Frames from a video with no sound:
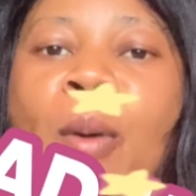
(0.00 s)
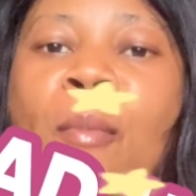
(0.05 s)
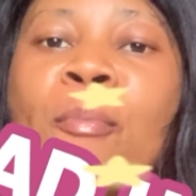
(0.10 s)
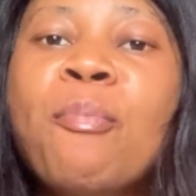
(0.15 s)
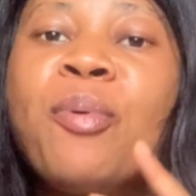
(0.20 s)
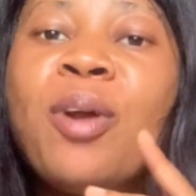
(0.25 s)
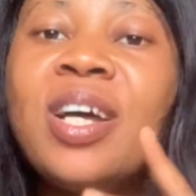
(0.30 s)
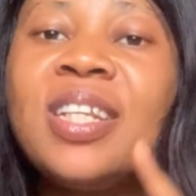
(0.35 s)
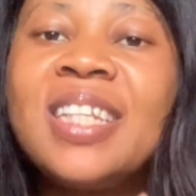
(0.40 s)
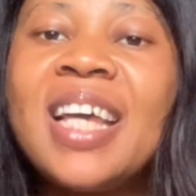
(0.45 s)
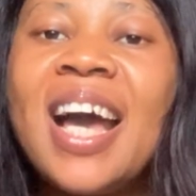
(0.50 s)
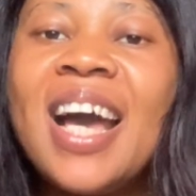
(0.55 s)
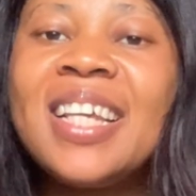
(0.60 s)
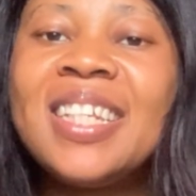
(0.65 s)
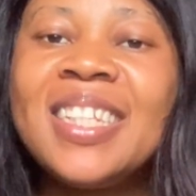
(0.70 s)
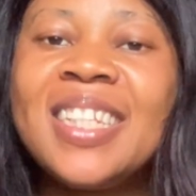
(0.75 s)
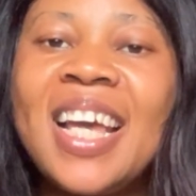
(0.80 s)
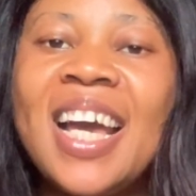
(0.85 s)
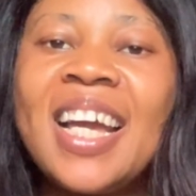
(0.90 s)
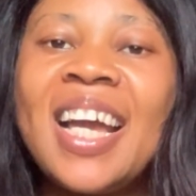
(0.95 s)
Broad
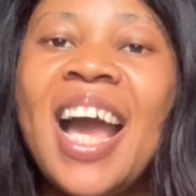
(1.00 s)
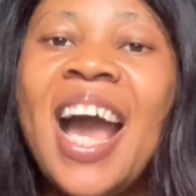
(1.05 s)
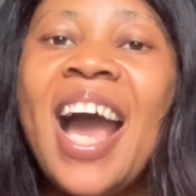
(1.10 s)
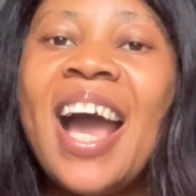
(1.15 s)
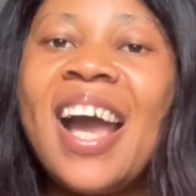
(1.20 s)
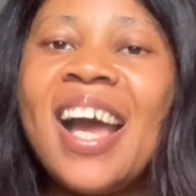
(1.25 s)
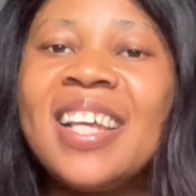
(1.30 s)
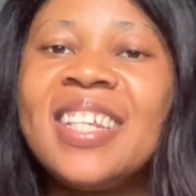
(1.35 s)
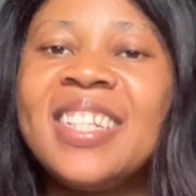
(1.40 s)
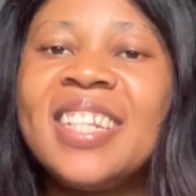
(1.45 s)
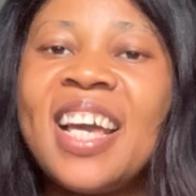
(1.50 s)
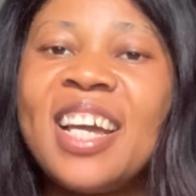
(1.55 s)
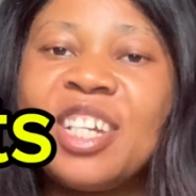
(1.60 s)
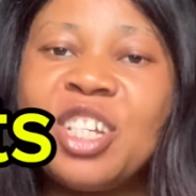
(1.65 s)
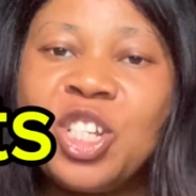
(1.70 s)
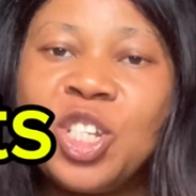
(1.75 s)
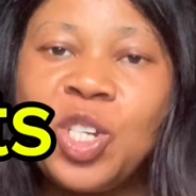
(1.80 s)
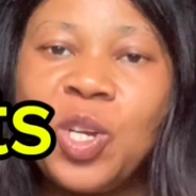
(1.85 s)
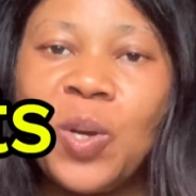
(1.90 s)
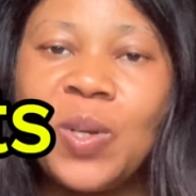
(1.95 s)
hashtag are hashtag
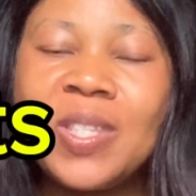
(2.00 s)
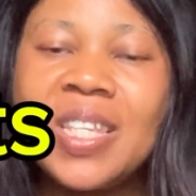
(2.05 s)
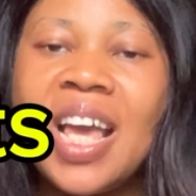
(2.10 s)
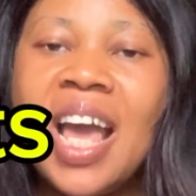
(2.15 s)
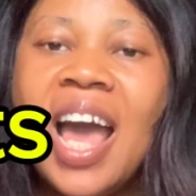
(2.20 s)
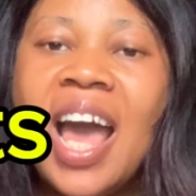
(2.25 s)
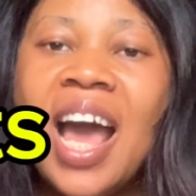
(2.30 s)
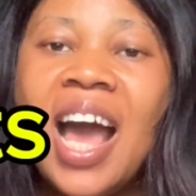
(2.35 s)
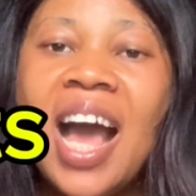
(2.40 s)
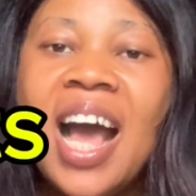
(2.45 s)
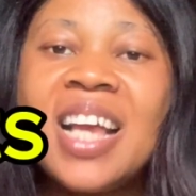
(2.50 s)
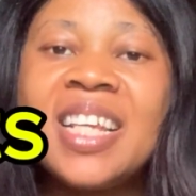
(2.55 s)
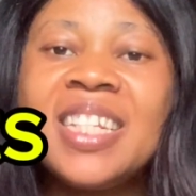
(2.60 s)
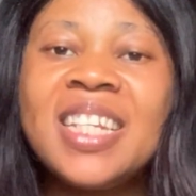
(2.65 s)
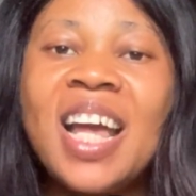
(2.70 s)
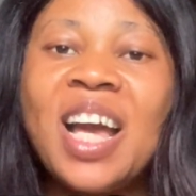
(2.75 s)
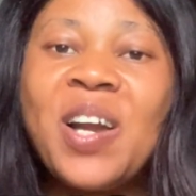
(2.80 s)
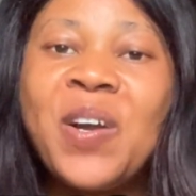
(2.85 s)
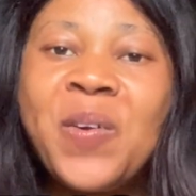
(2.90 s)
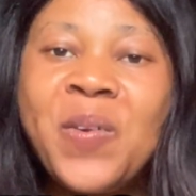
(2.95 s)
short,
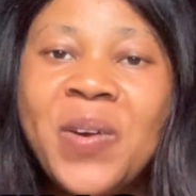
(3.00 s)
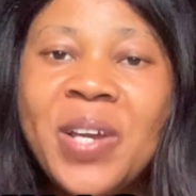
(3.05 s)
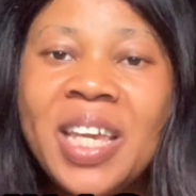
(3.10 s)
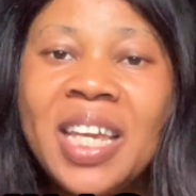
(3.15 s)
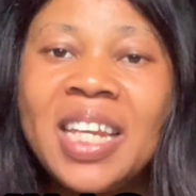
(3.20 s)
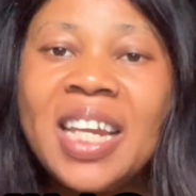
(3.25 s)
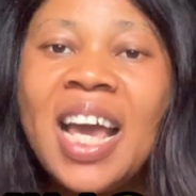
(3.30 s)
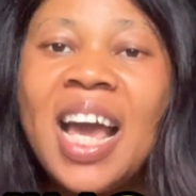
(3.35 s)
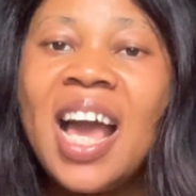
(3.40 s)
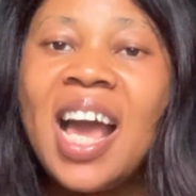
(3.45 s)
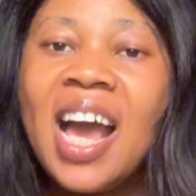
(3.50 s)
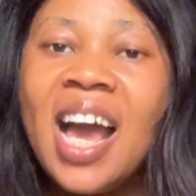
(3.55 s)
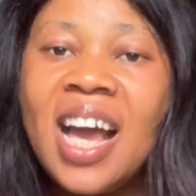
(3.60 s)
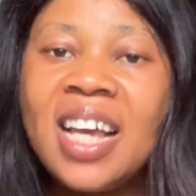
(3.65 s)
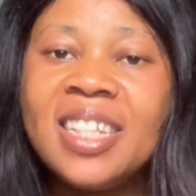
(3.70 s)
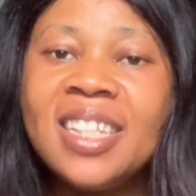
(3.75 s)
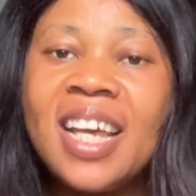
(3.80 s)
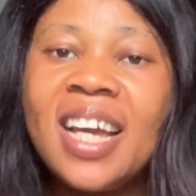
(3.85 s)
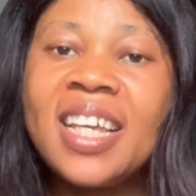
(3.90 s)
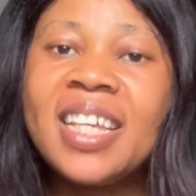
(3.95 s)
hashtag cooking,
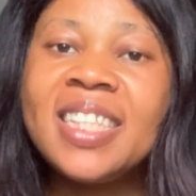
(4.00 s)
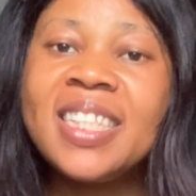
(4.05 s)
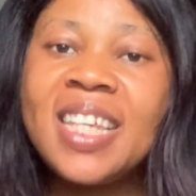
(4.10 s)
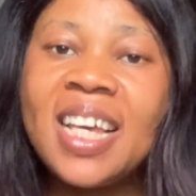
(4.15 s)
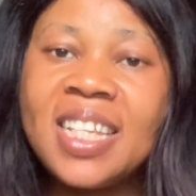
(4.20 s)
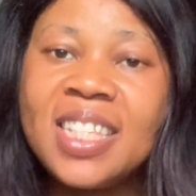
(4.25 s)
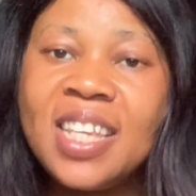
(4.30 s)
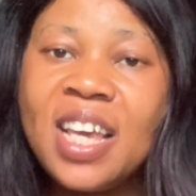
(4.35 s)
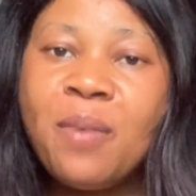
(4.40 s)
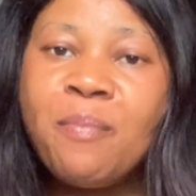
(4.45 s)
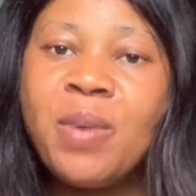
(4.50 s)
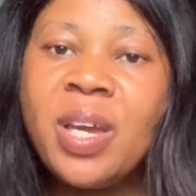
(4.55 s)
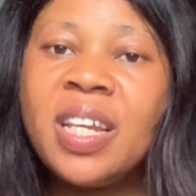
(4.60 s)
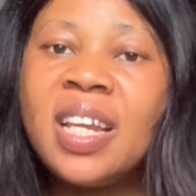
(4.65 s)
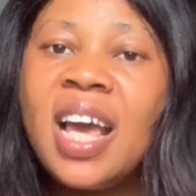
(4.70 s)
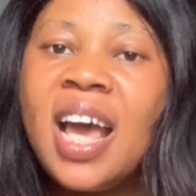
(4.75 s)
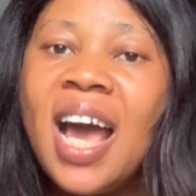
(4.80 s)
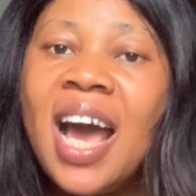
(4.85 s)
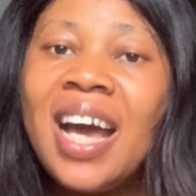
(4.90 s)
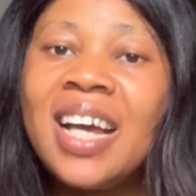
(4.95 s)
hashtag
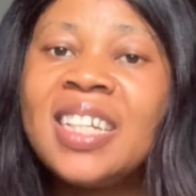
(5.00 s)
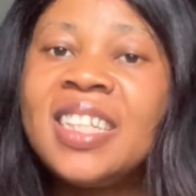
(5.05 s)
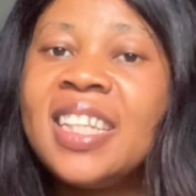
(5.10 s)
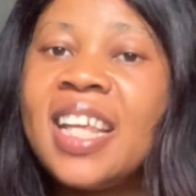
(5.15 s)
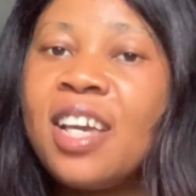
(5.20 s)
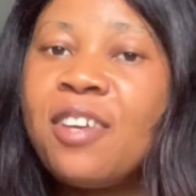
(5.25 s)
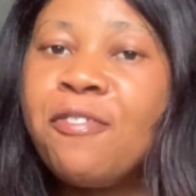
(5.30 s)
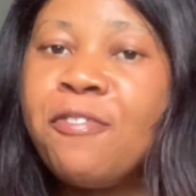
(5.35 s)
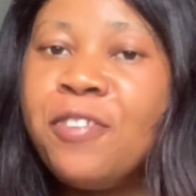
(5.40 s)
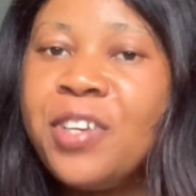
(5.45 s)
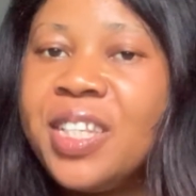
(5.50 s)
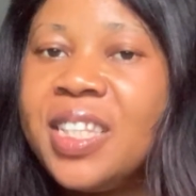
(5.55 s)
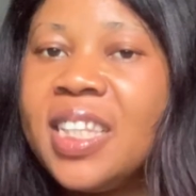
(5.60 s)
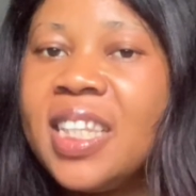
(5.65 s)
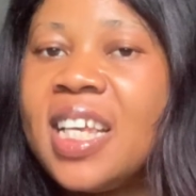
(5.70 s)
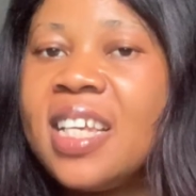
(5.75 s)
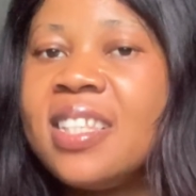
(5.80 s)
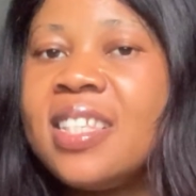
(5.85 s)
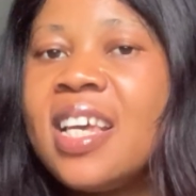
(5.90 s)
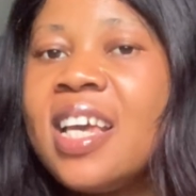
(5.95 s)
entertainment, hashtag
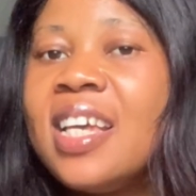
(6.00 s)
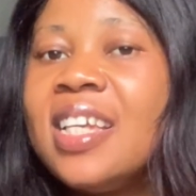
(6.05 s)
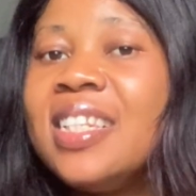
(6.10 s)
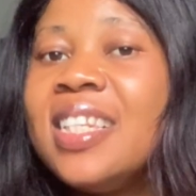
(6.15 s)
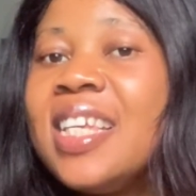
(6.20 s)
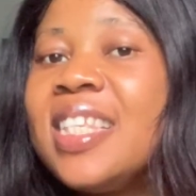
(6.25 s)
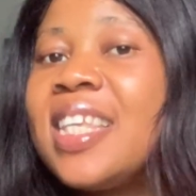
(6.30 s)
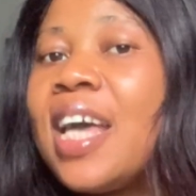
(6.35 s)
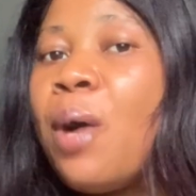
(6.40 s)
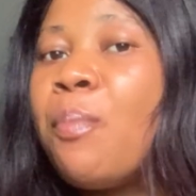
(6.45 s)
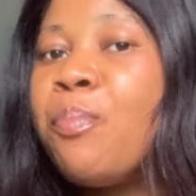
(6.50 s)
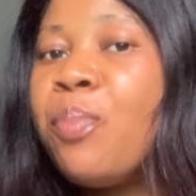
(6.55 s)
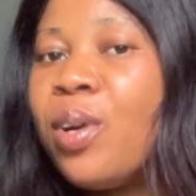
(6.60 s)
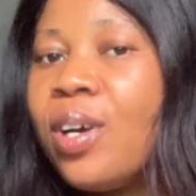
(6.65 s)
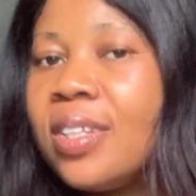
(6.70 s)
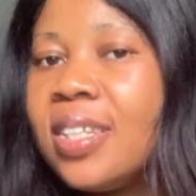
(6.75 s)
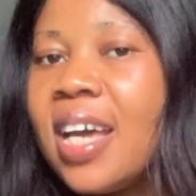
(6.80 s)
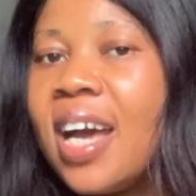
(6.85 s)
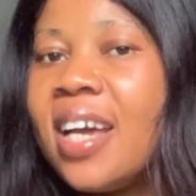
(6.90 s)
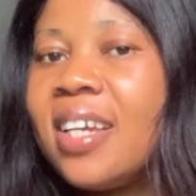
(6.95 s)
fitness. These are
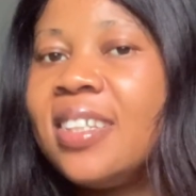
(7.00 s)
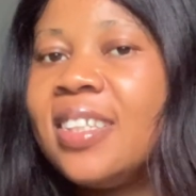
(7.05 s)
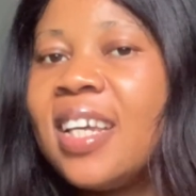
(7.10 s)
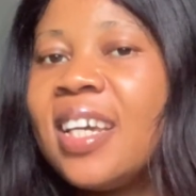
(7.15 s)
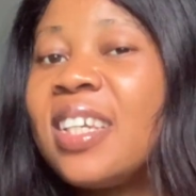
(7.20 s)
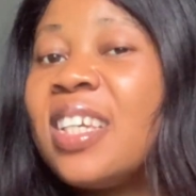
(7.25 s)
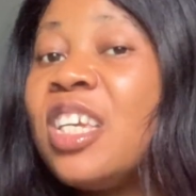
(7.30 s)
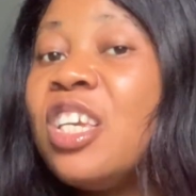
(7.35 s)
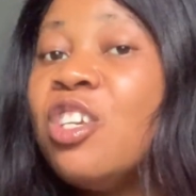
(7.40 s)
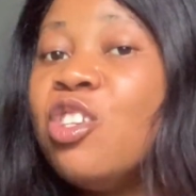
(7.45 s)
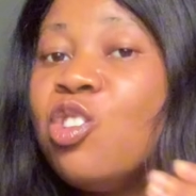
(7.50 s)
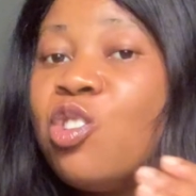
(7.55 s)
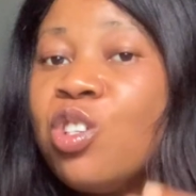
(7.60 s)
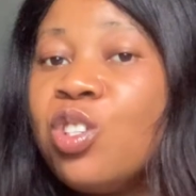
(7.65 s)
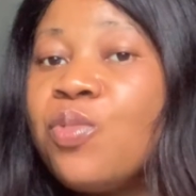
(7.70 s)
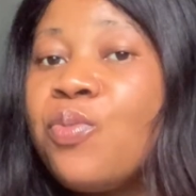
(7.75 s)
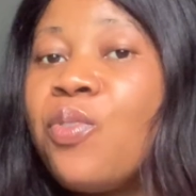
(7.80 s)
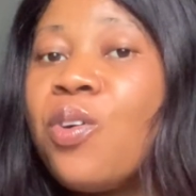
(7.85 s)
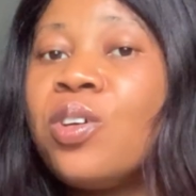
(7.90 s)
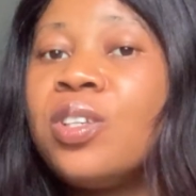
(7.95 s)
broad hashtag
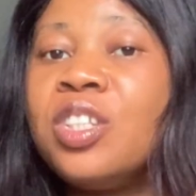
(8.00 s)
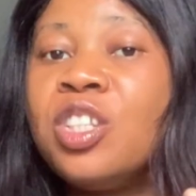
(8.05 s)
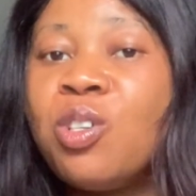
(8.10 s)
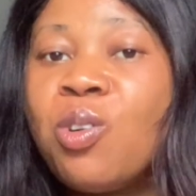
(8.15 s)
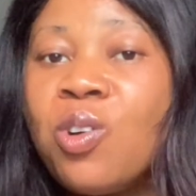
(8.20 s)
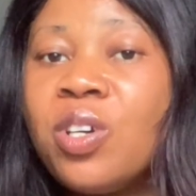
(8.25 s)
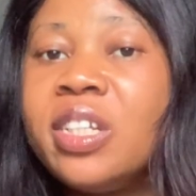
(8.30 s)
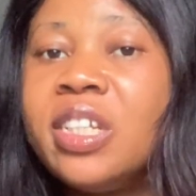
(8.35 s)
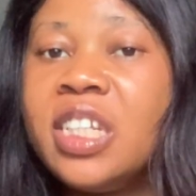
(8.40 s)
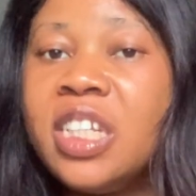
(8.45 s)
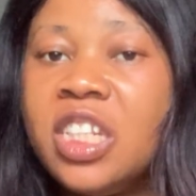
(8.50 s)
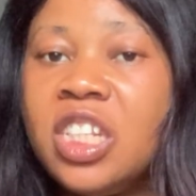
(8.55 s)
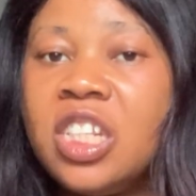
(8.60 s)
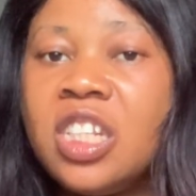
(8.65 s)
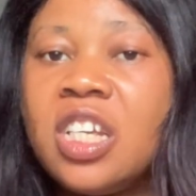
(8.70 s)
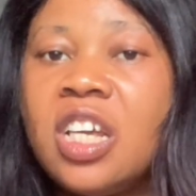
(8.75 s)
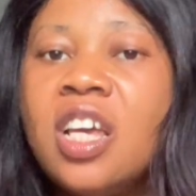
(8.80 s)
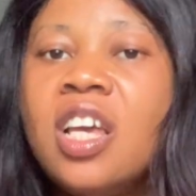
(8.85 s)
used for the whole niche.